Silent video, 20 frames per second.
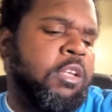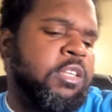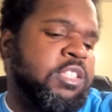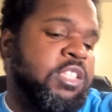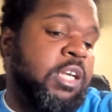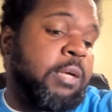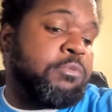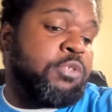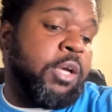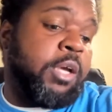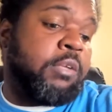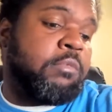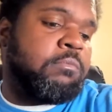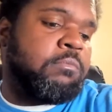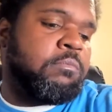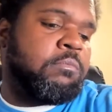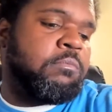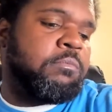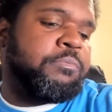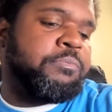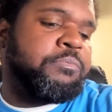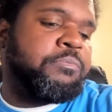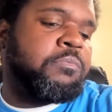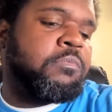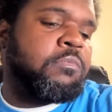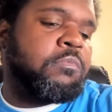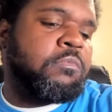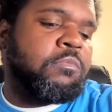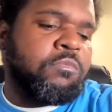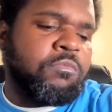subject
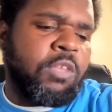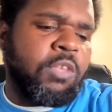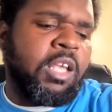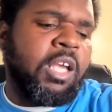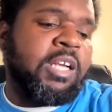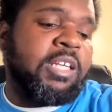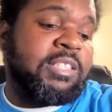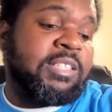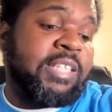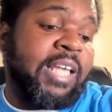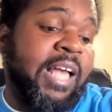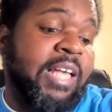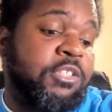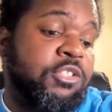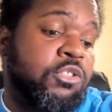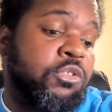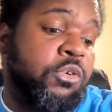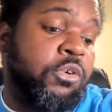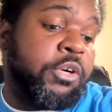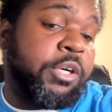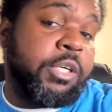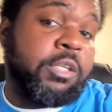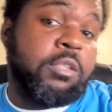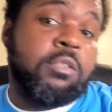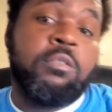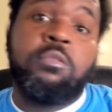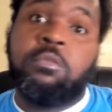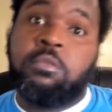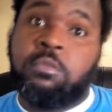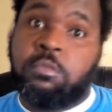because that story
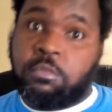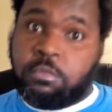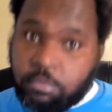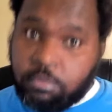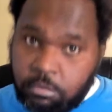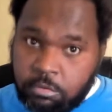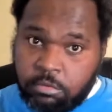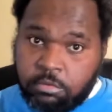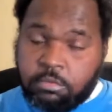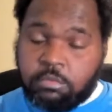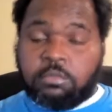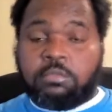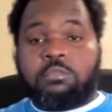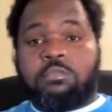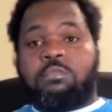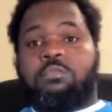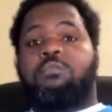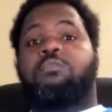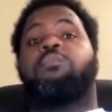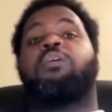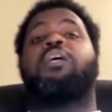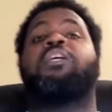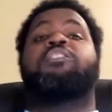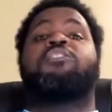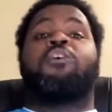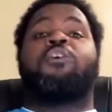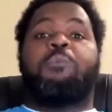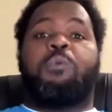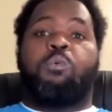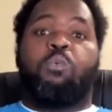
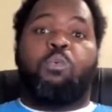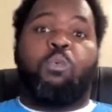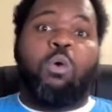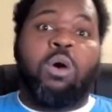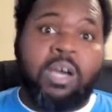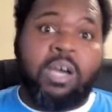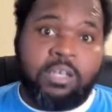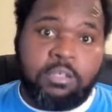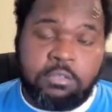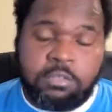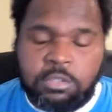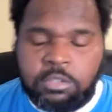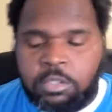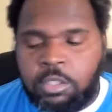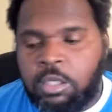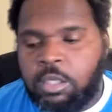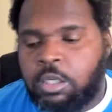is going to be wild.